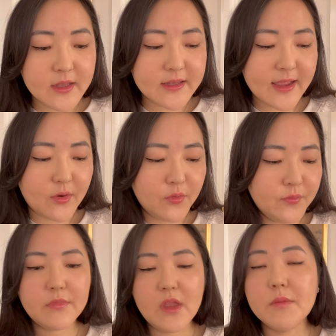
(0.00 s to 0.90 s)
Now
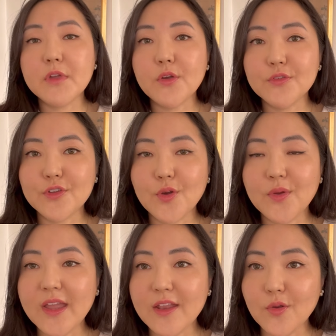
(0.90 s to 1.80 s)
I'm going to go
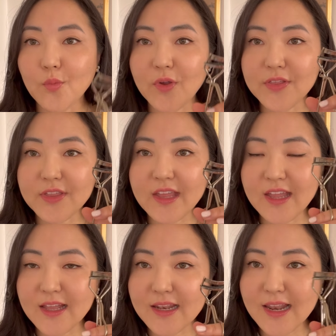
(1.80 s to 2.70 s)
in with
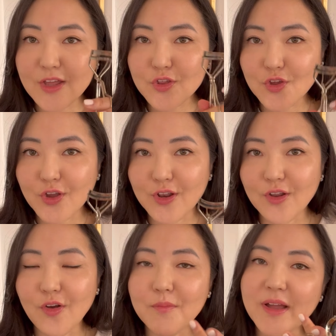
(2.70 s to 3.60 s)
the lash curler
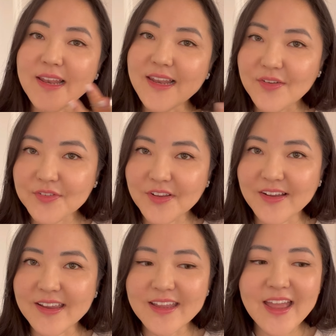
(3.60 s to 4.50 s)
on my left
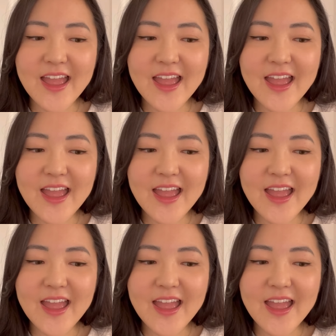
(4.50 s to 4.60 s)
eye,